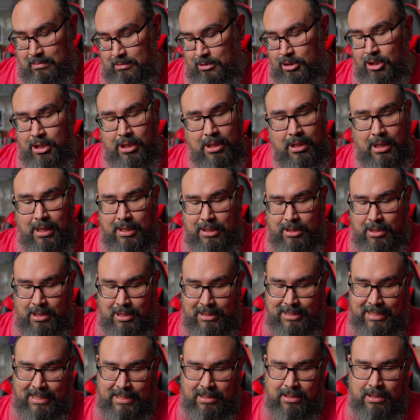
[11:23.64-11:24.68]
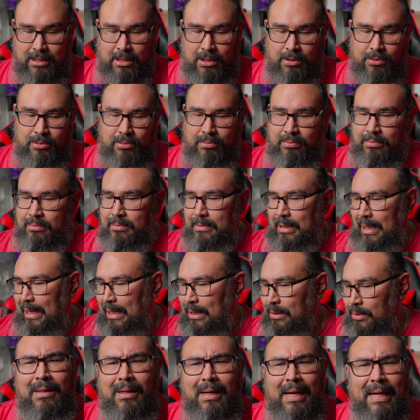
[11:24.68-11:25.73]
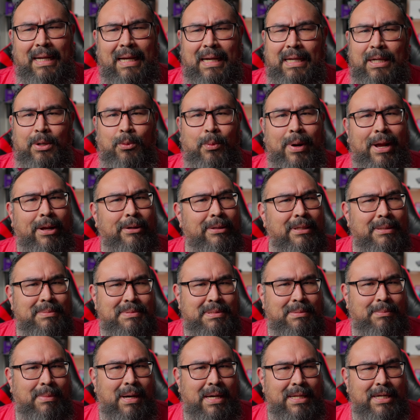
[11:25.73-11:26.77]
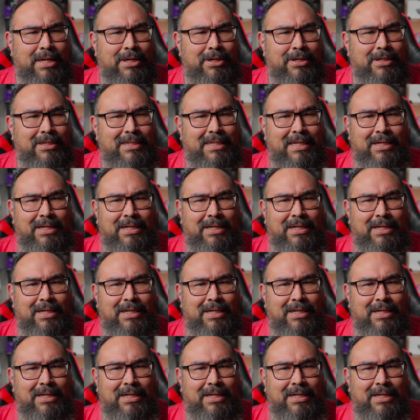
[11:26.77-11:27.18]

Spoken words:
Turn it on, you're all set to go. I got to round up some monitors